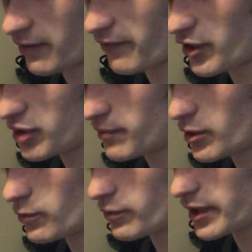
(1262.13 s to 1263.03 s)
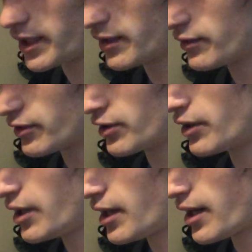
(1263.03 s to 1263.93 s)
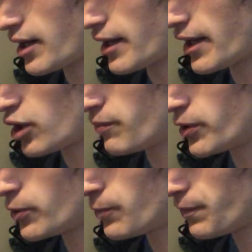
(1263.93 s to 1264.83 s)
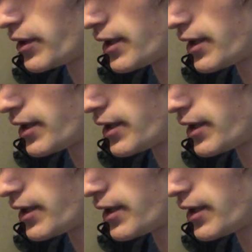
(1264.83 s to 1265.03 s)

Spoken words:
the funny bone when they hit their elbow.